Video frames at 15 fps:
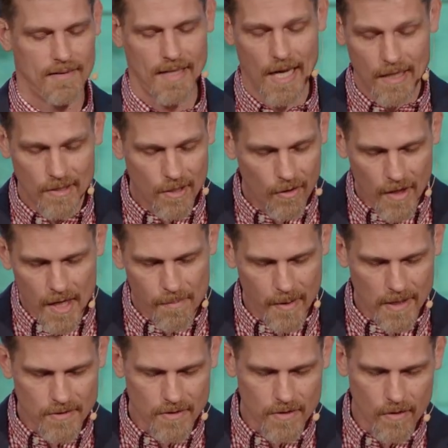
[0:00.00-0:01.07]
How do you know that,
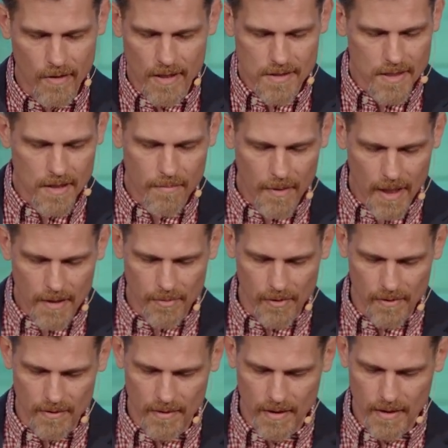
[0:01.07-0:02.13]
Pastor Tony? It's in the Bible.